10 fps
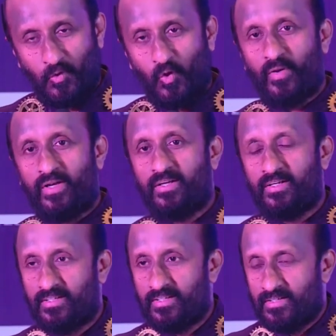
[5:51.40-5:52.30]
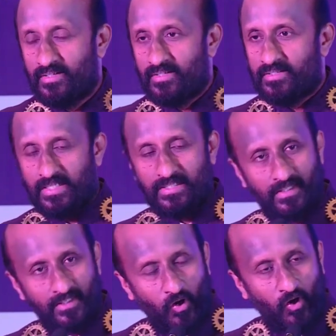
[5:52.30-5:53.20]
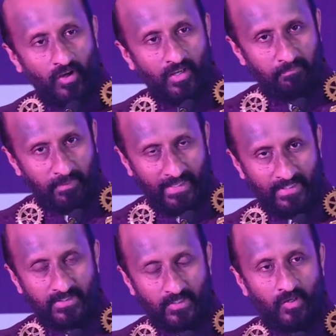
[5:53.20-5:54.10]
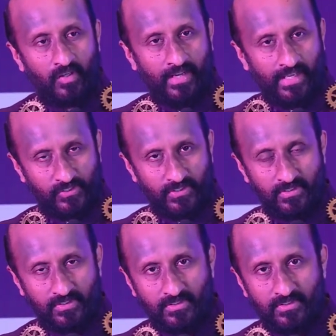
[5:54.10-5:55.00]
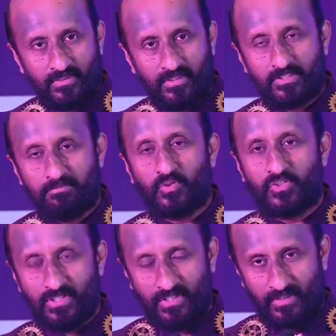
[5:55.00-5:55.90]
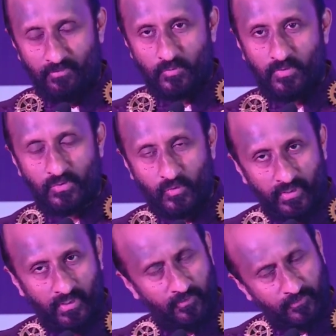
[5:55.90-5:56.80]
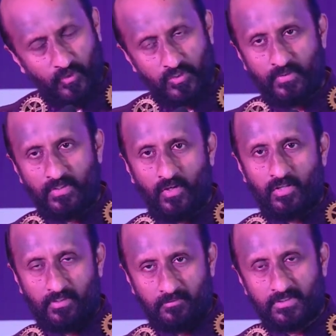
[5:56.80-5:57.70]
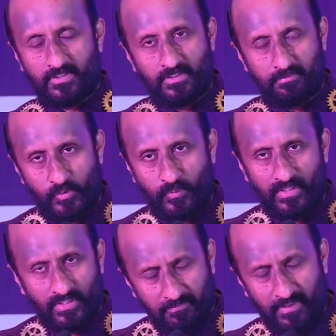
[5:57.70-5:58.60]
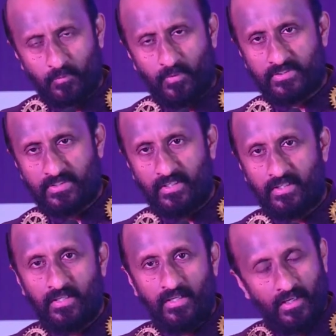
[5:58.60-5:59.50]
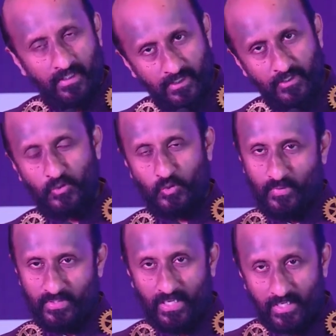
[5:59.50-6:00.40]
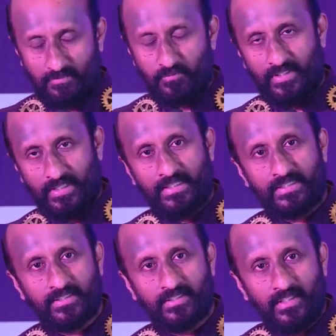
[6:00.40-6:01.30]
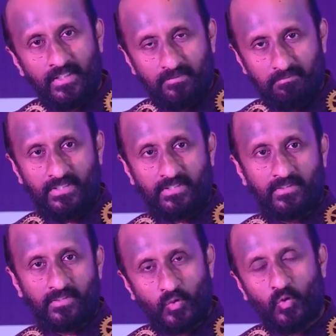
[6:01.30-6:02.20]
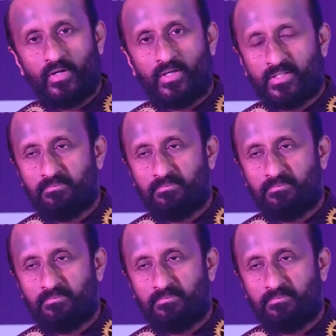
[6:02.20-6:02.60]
COVID scuttled all our plans, all our actions, the smooth journey which was going, of course, with a lot of reverses in between. The flood was there, other issues were there, I'll come to that later. But COVID